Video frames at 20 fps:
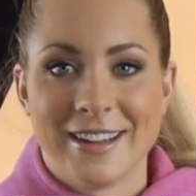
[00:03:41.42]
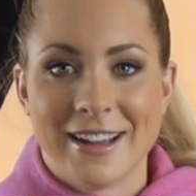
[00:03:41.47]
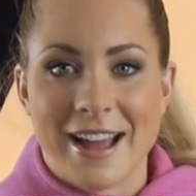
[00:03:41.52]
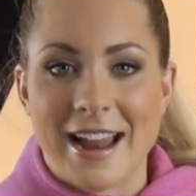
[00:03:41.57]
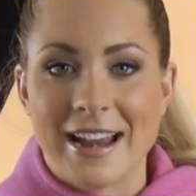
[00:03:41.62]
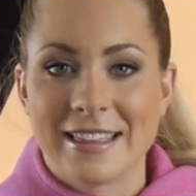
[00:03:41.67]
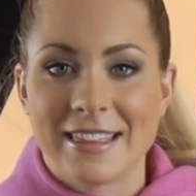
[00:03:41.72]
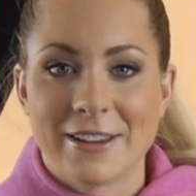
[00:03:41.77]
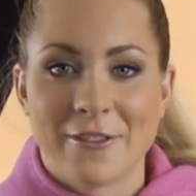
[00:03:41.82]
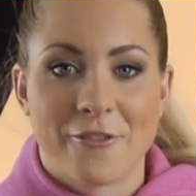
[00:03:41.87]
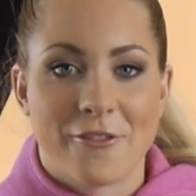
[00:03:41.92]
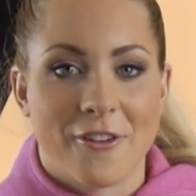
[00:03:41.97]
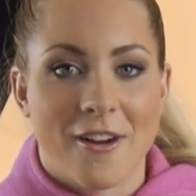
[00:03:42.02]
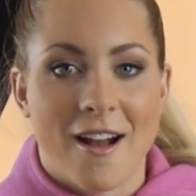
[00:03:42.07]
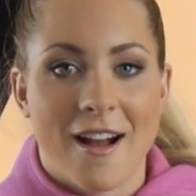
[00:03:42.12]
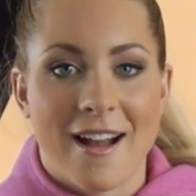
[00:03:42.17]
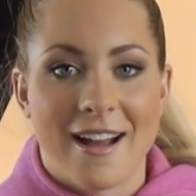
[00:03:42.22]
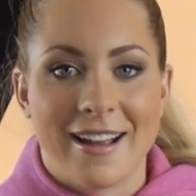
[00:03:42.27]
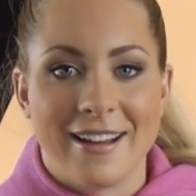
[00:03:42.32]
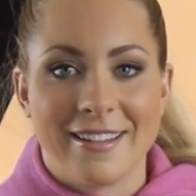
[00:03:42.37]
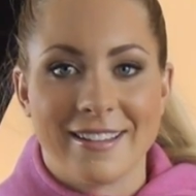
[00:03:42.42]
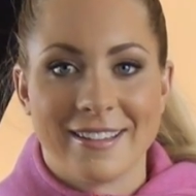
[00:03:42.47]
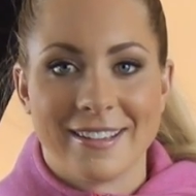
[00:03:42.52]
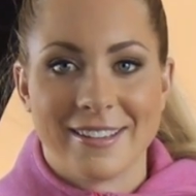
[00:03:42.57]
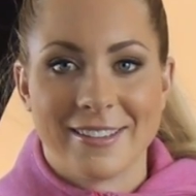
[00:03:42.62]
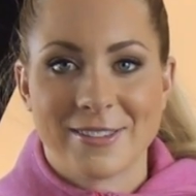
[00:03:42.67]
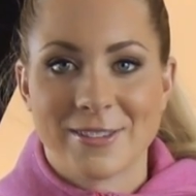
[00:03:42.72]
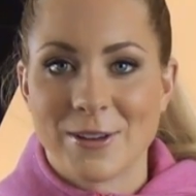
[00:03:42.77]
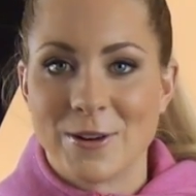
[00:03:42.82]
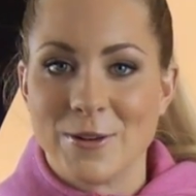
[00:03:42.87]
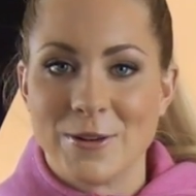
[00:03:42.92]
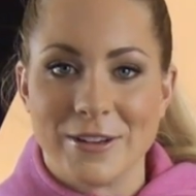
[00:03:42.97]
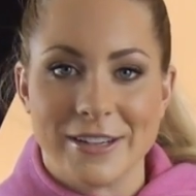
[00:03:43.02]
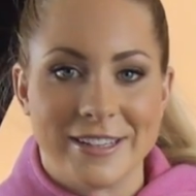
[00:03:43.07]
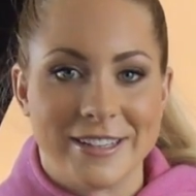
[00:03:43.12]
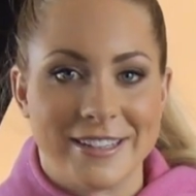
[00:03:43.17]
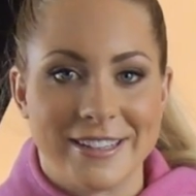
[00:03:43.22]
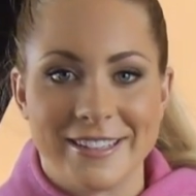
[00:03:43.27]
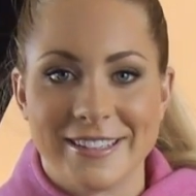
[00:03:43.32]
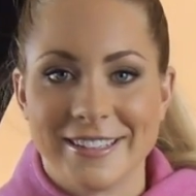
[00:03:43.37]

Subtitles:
Anything fried, so good.